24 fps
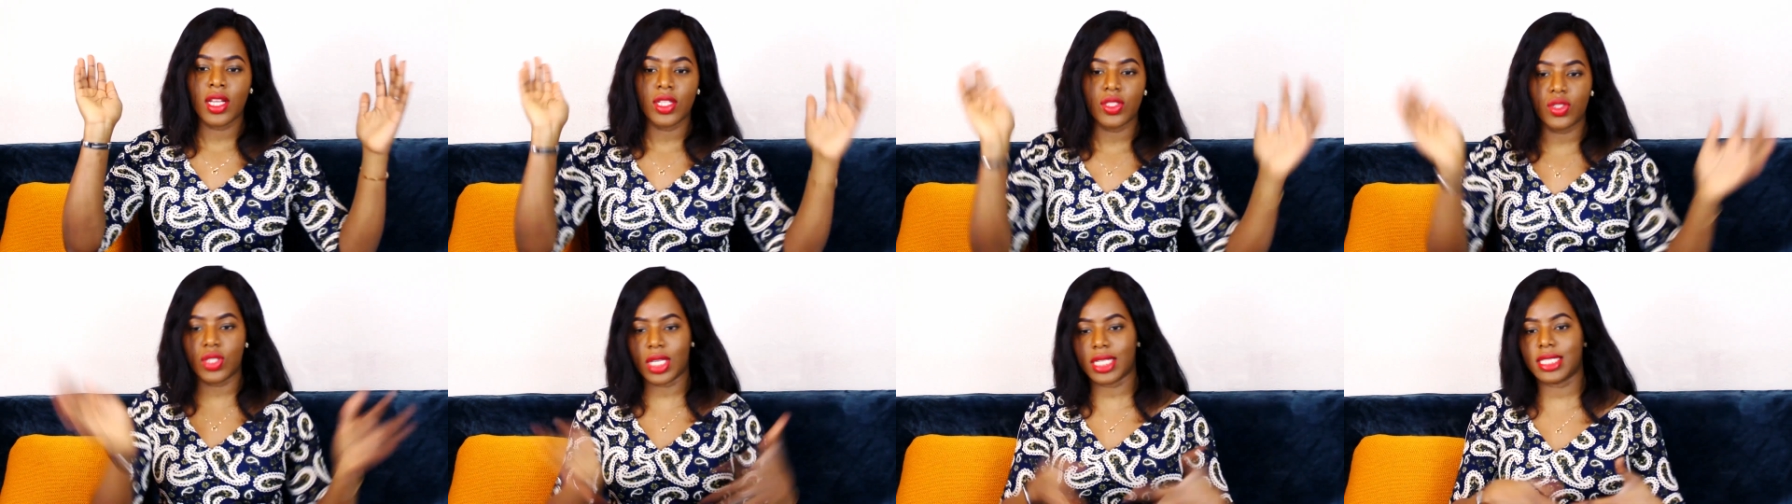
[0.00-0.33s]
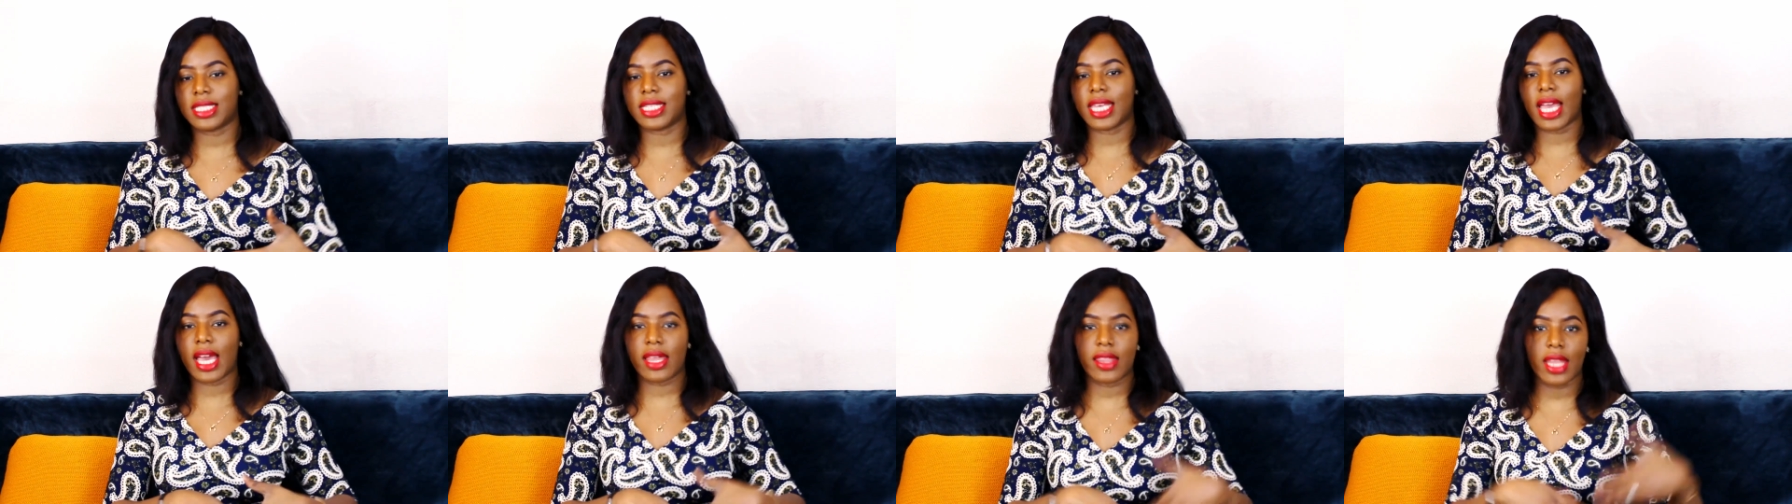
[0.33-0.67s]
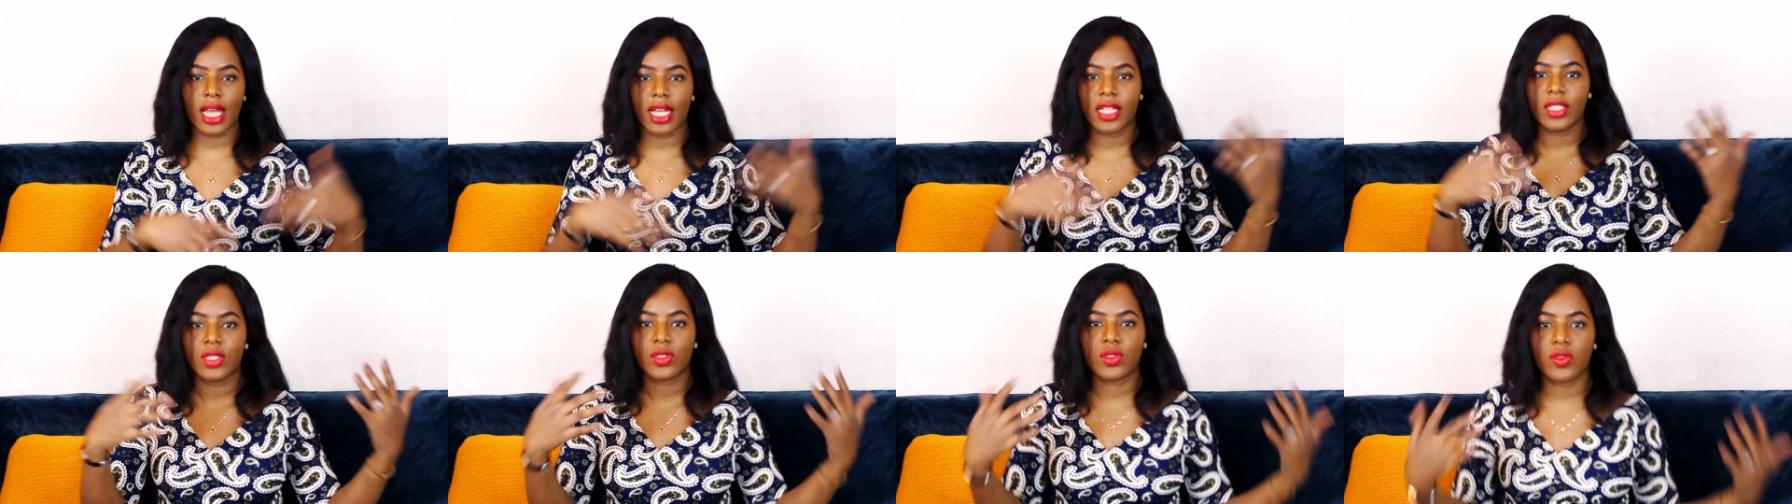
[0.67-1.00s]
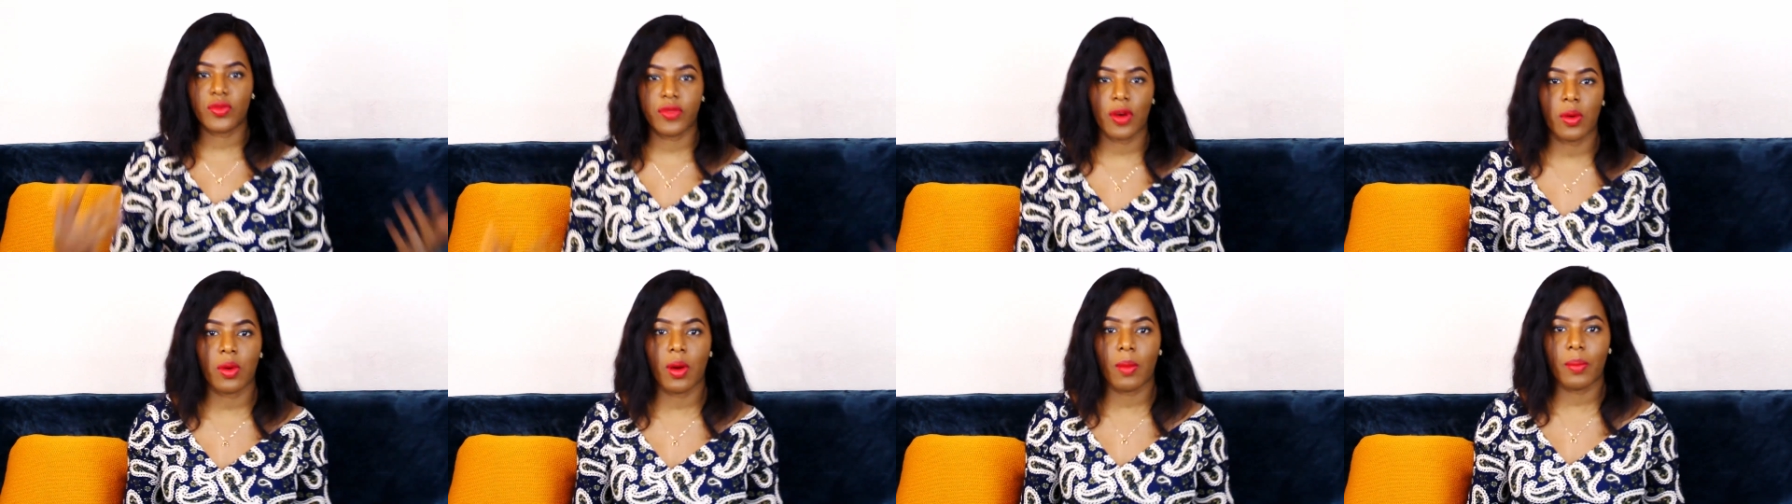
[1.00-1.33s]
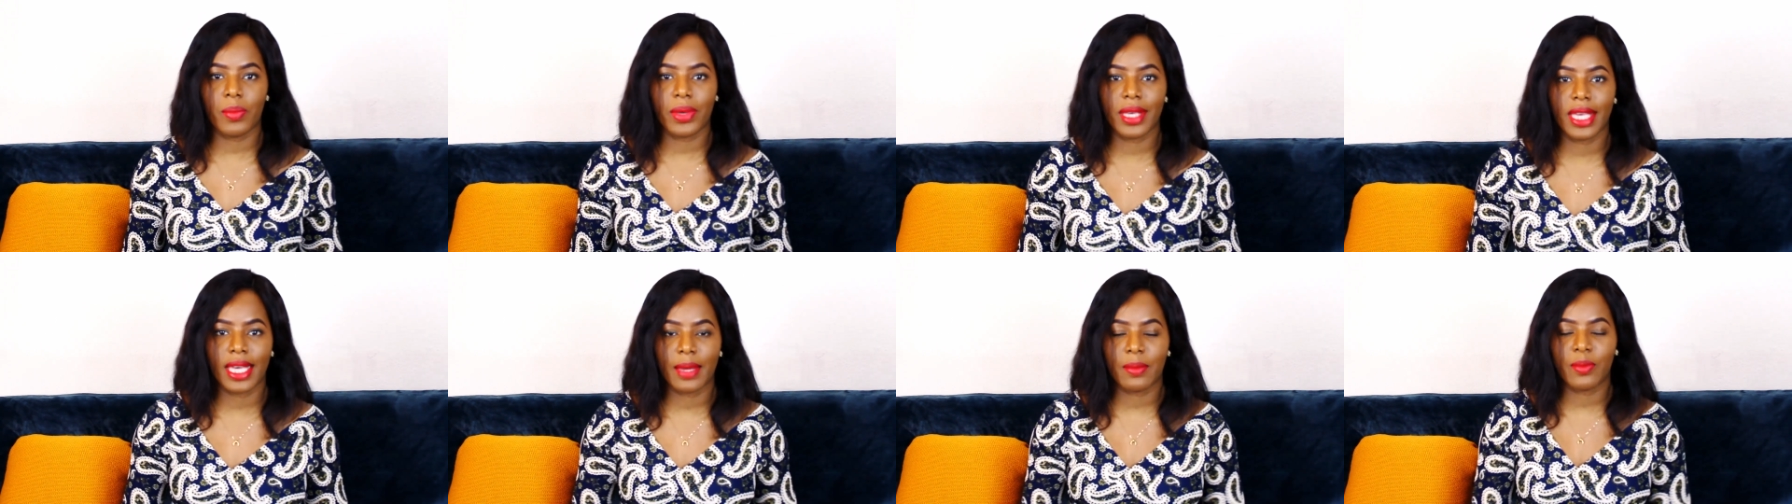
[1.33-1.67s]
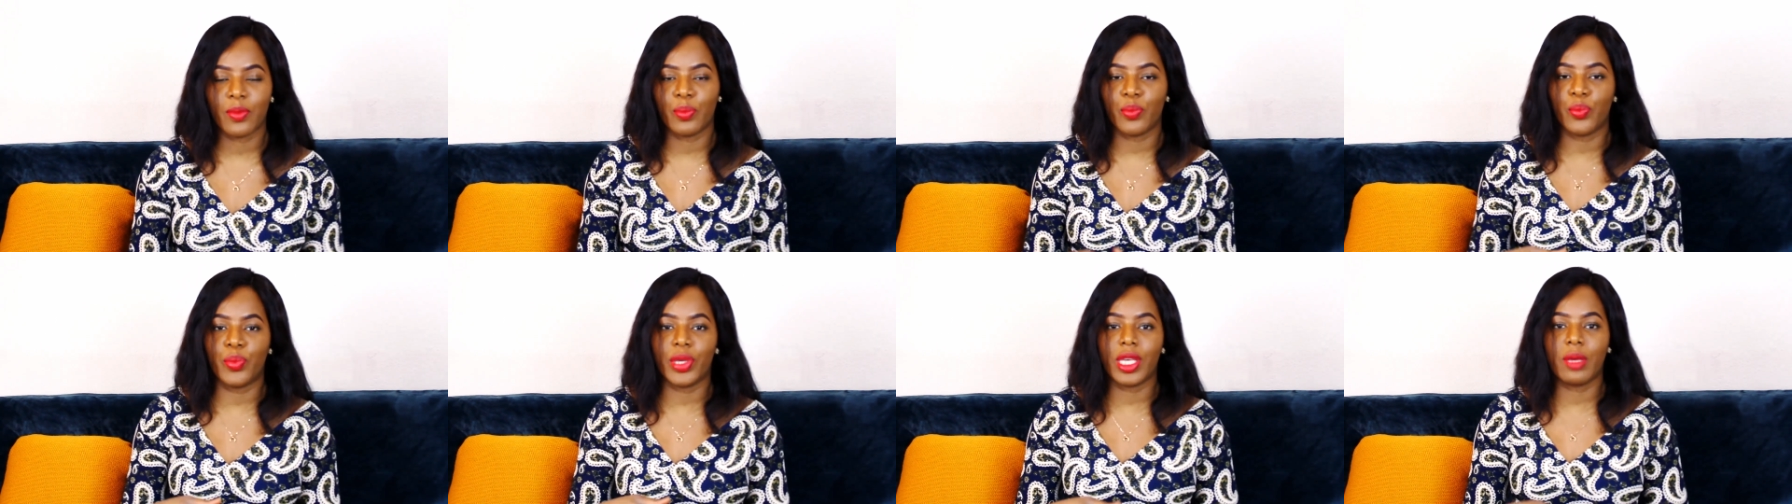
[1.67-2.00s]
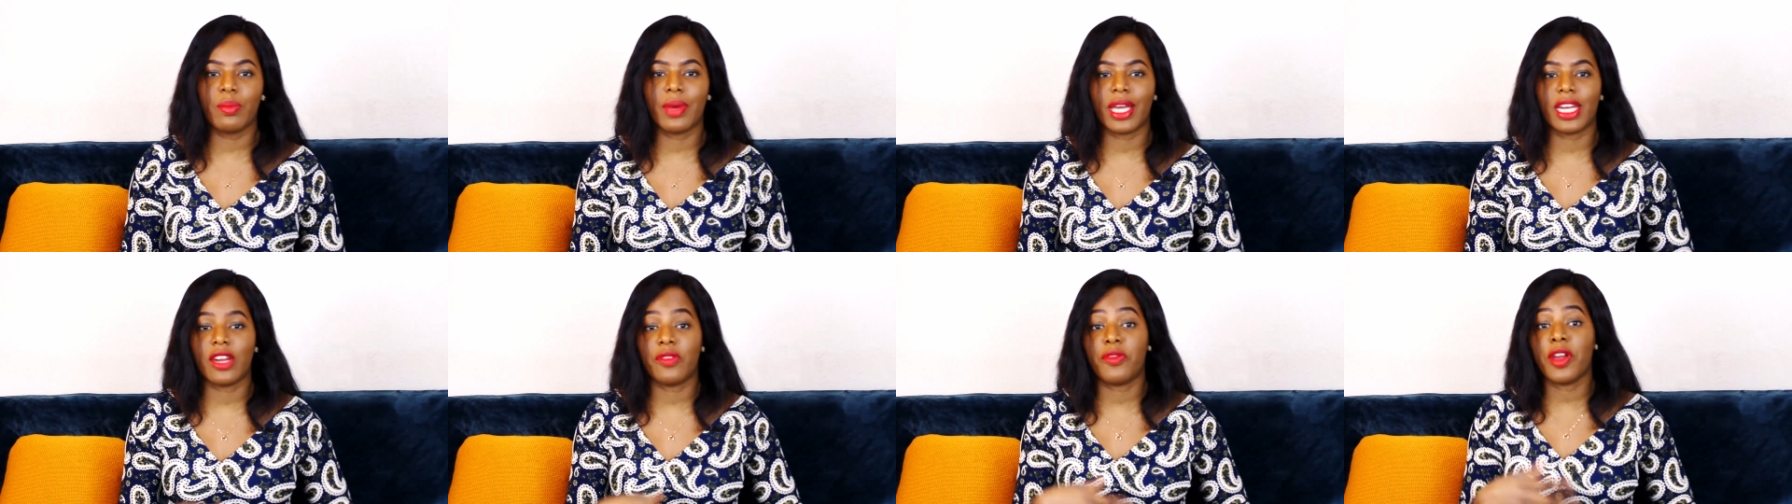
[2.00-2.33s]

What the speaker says: joined together to form one big bed.